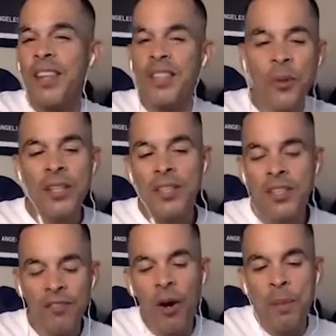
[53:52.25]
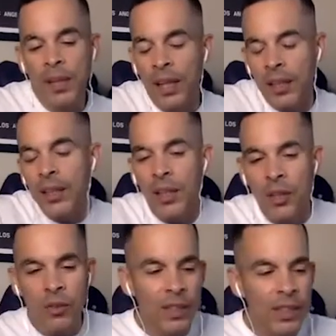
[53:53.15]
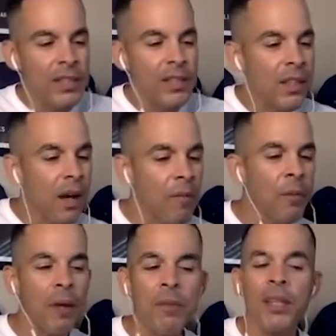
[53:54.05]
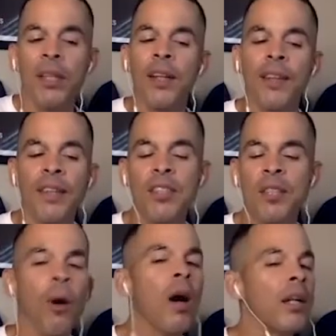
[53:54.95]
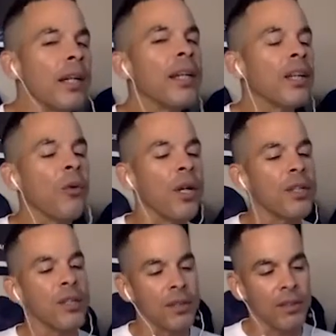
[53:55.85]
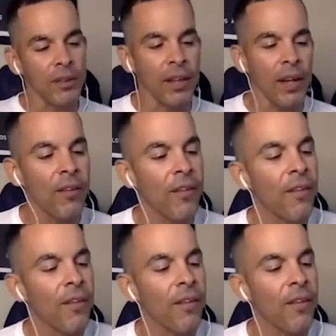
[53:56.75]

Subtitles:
These questions have all been like, easy, but these are some hard-hitting questions, okay?